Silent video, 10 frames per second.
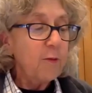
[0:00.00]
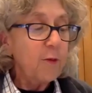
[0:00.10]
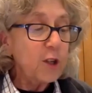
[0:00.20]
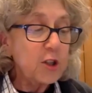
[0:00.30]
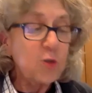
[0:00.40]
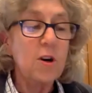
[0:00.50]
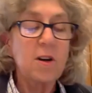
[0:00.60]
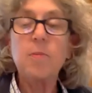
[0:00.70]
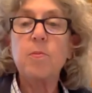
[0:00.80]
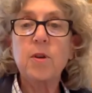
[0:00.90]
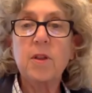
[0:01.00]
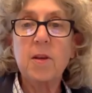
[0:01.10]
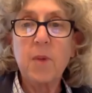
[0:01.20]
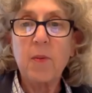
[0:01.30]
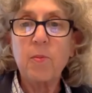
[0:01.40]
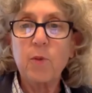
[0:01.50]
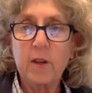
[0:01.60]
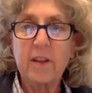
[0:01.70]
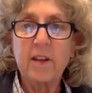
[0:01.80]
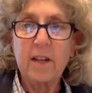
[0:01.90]
for sure, put them up where
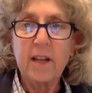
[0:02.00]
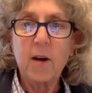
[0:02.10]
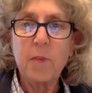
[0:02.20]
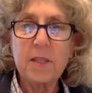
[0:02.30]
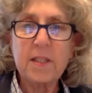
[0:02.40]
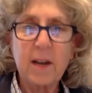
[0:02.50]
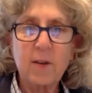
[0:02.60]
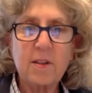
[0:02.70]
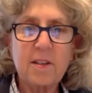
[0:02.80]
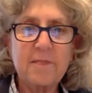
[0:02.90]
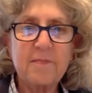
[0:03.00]
they'll help us out.